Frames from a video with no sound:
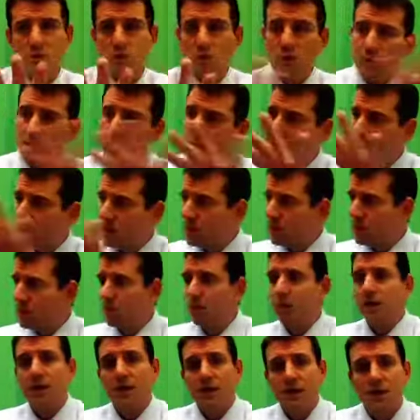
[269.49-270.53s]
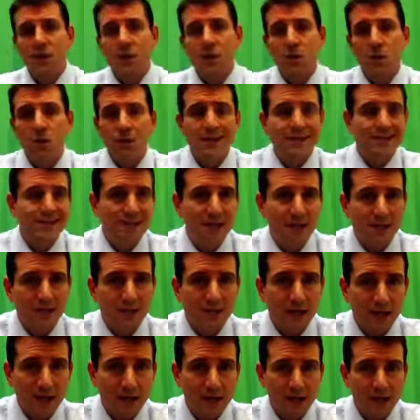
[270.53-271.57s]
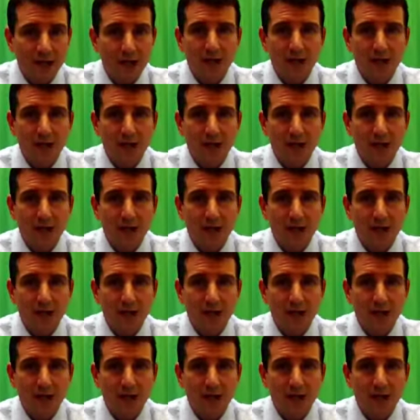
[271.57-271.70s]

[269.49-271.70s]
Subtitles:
What do I do? You know what? Nothing.